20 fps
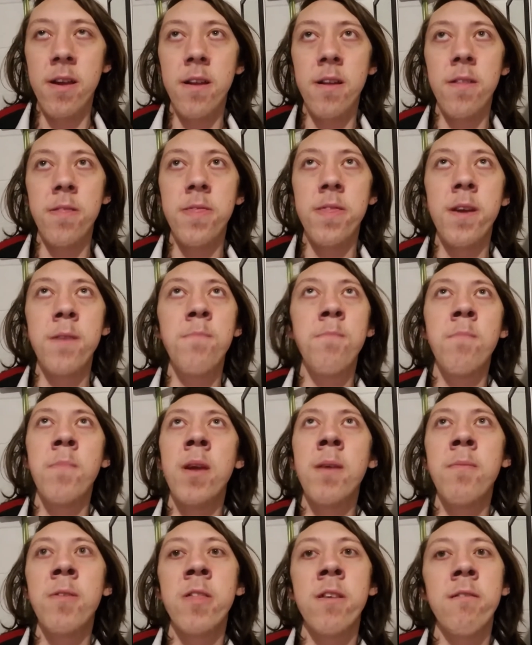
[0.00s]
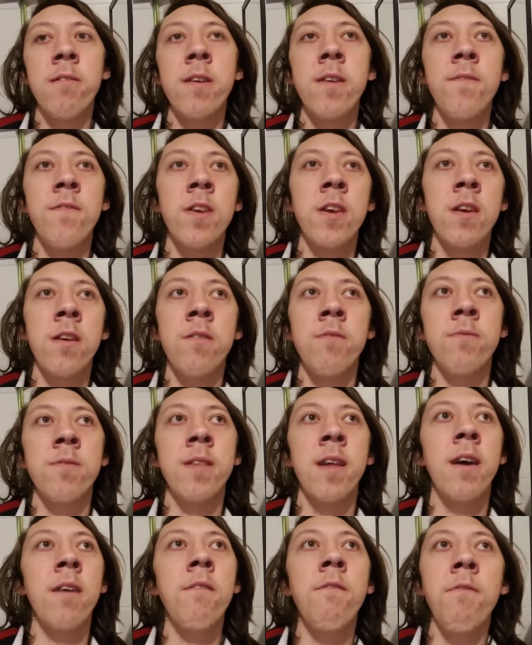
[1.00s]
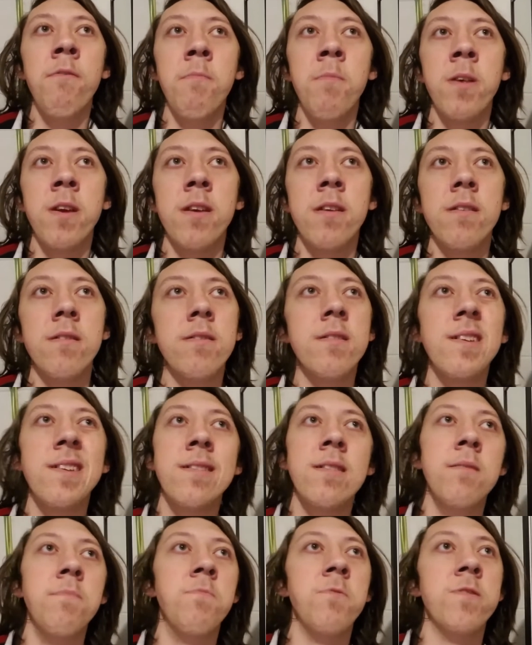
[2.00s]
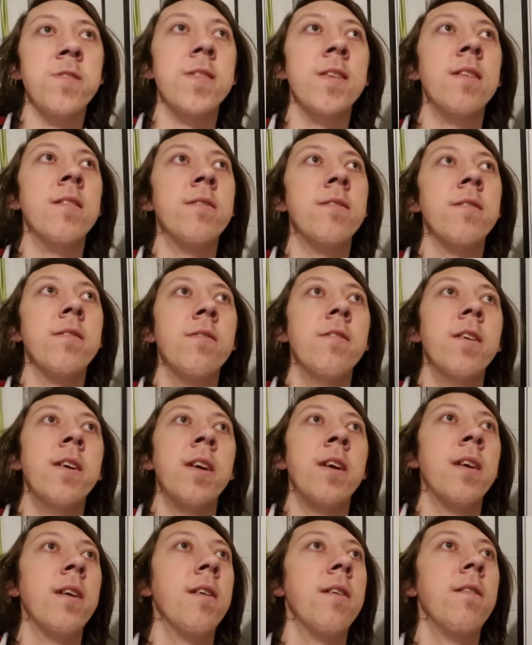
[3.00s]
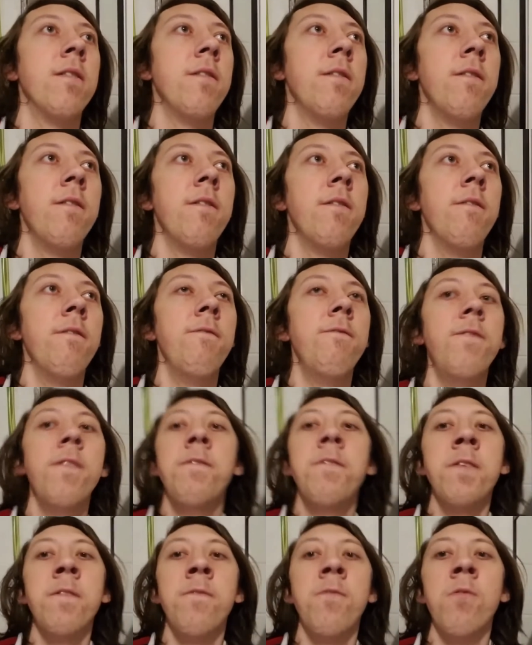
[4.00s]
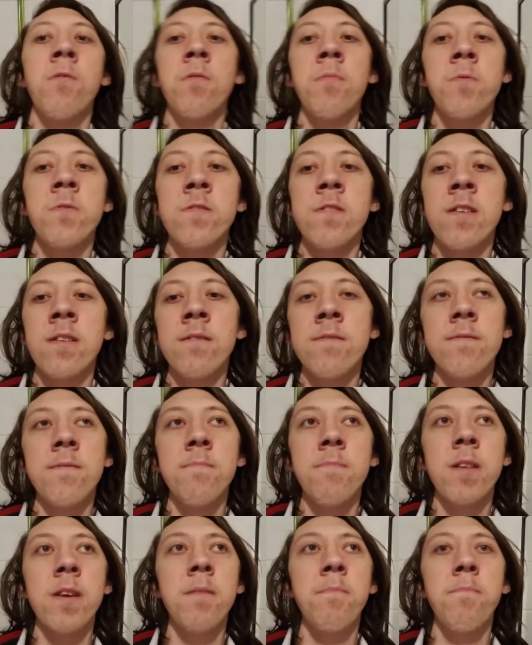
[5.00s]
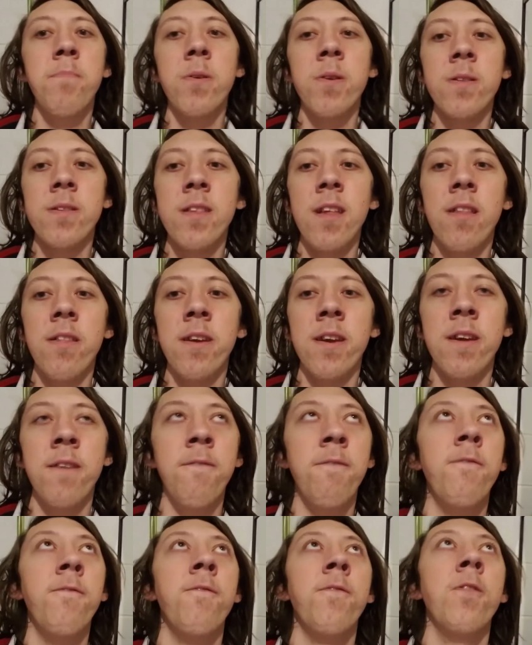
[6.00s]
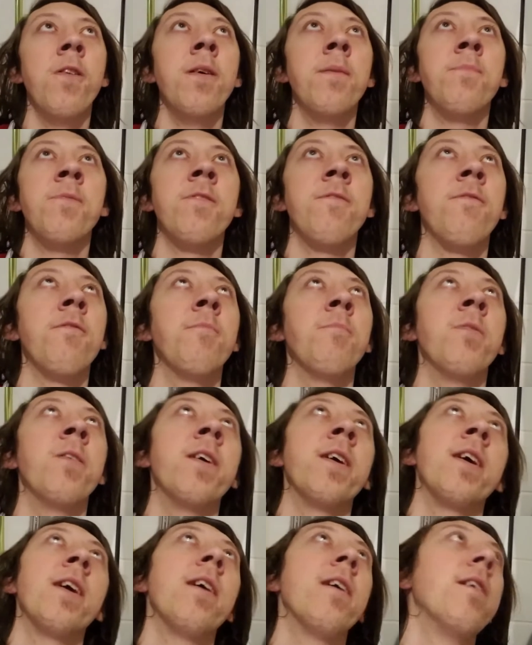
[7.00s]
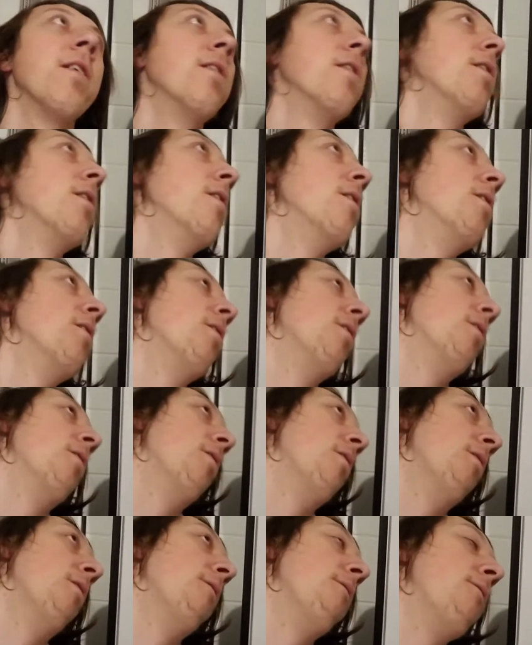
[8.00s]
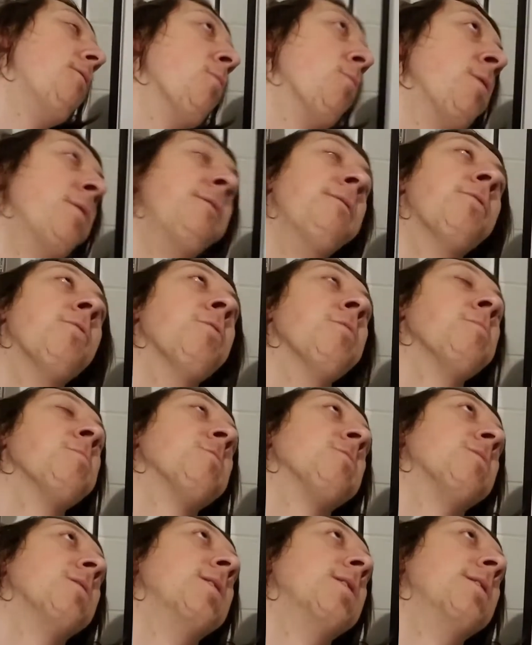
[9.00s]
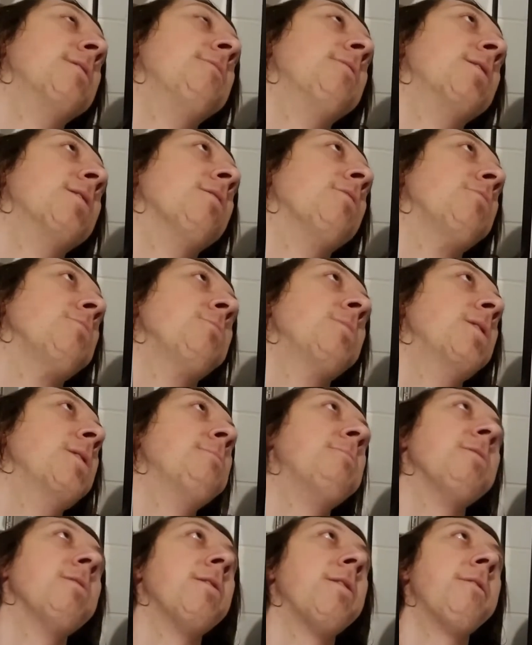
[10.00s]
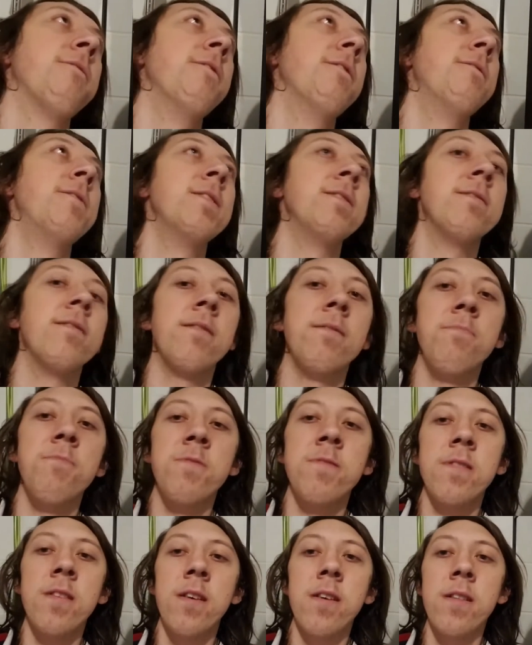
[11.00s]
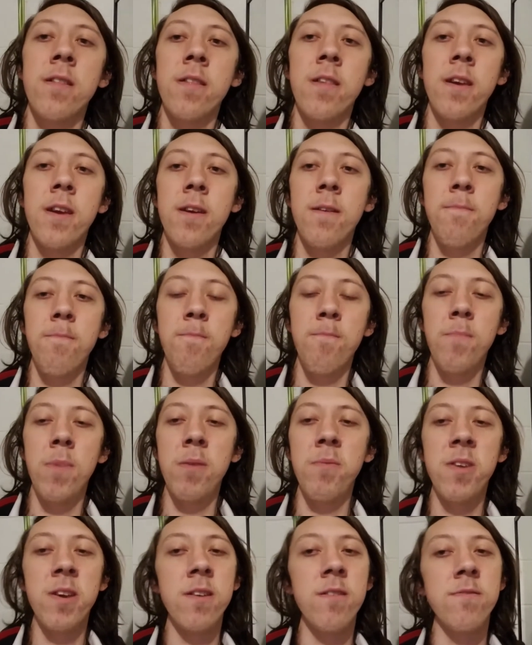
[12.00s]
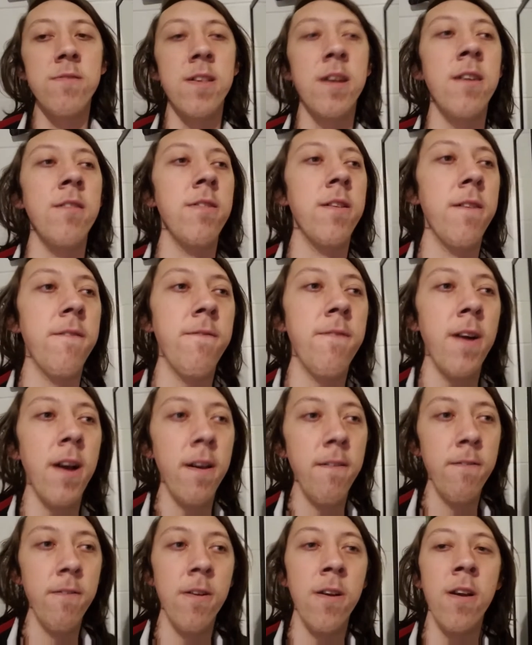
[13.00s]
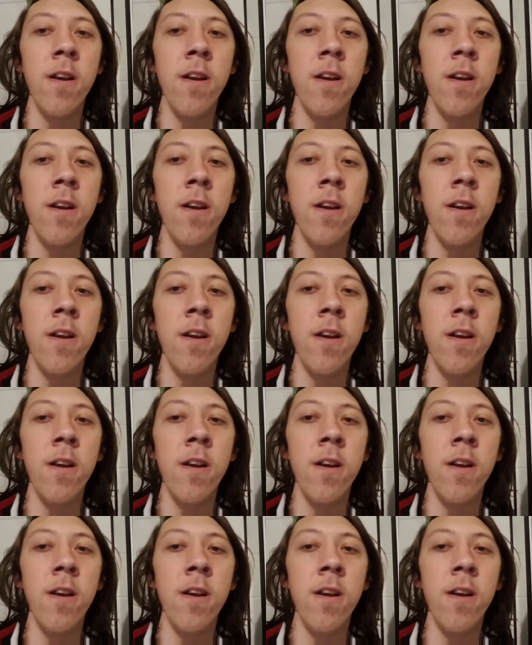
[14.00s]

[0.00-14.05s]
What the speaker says: then maybe their EV goes down from like 60% to like 54% or something, but it's not like it flips from like 44% EV all the way up to like 56%. Like maybe it goes down like 5 or